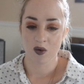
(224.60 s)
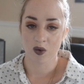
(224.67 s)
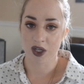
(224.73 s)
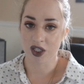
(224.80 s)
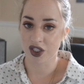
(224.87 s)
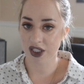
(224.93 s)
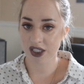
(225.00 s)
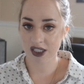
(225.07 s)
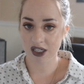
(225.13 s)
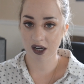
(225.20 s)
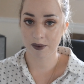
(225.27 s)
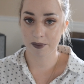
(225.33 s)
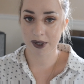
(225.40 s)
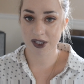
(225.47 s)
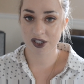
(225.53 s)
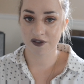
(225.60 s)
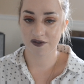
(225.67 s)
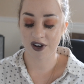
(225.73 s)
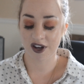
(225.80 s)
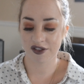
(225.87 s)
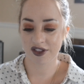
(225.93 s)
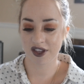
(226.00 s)
we had just done a bunch of
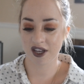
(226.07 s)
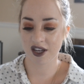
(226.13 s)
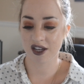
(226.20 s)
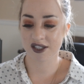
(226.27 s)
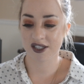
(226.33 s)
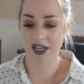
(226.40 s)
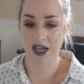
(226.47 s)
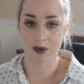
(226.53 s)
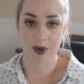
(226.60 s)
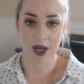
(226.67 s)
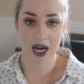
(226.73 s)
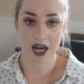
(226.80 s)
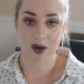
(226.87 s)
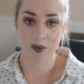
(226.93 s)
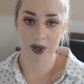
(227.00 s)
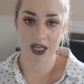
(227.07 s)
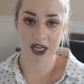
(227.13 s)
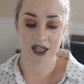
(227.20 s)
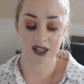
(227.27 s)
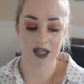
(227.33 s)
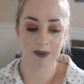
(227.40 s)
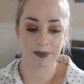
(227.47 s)
fun things, and we had a
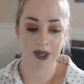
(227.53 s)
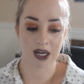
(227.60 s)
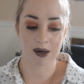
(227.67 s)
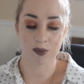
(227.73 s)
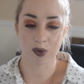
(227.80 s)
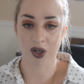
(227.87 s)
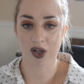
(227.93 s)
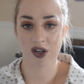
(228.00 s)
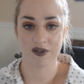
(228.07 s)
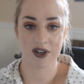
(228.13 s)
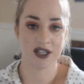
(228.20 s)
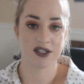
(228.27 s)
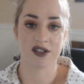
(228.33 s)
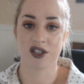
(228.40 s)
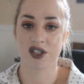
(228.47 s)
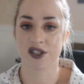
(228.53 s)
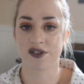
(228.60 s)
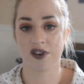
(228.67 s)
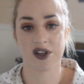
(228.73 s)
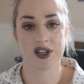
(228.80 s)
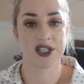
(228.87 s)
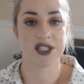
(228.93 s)
weekend coming up. We could have easily just
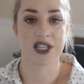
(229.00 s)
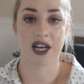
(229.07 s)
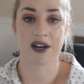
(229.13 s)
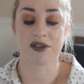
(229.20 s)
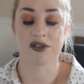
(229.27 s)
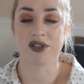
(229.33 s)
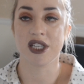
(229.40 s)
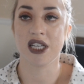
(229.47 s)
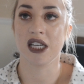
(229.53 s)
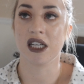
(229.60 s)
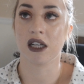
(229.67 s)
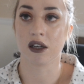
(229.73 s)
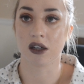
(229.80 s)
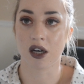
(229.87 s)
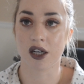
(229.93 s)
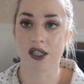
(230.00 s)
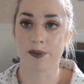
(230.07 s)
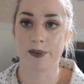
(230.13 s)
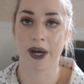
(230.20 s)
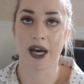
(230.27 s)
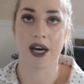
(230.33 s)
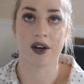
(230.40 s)
fallen into that routine and gone to
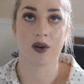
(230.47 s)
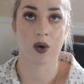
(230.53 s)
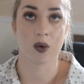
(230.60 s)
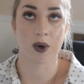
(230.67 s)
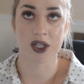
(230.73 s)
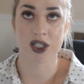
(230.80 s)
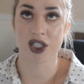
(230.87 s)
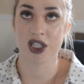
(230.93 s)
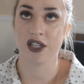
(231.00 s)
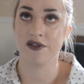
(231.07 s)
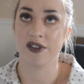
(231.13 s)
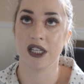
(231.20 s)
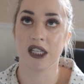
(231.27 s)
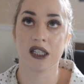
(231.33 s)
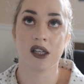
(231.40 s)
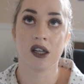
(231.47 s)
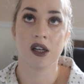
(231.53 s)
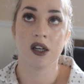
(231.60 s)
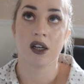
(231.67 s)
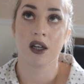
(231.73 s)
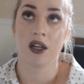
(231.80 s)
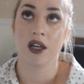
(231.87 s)
bed or watched TV
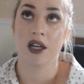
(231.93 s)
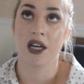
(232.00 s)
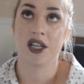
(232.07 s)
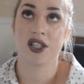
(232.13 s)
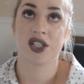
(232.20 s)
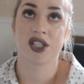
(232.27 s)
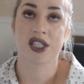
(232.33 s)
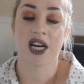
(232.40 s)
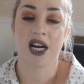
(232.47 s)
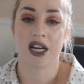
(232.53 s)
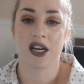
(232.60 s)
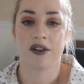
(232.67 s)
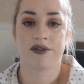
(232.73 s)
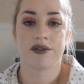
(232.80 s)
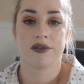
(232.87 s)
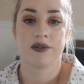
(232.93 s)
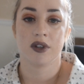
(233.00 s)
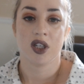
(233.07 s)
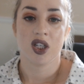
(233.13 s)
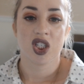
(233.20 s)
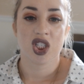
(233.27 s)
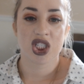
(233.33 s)
and just kind of
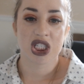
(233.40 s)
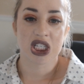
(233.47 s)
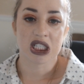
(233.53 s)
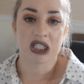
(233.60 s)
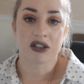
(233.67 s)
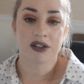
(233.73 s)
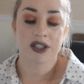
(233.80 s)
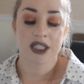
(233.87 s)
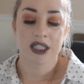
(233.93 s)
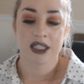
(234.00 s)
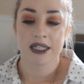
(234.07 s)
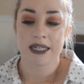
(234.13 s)
chilled.